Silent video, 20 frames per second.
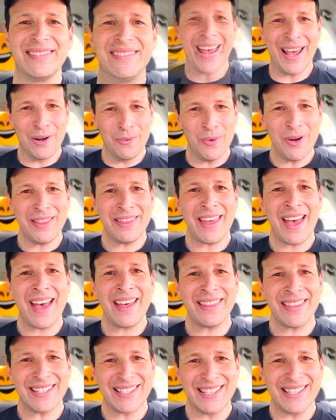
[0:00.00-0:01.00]
And with
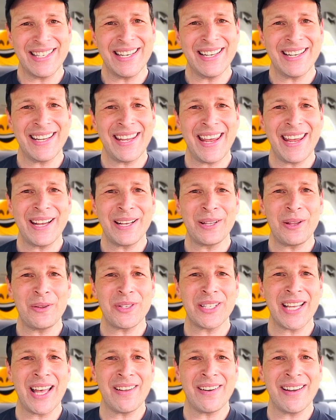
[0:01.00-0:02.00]
that, this is Ian K
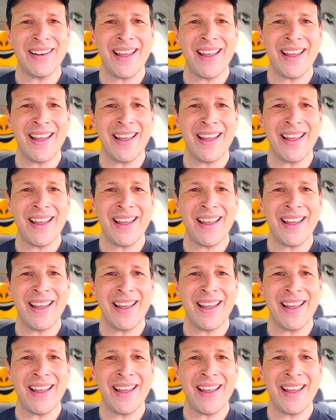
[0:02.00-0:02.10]
closing out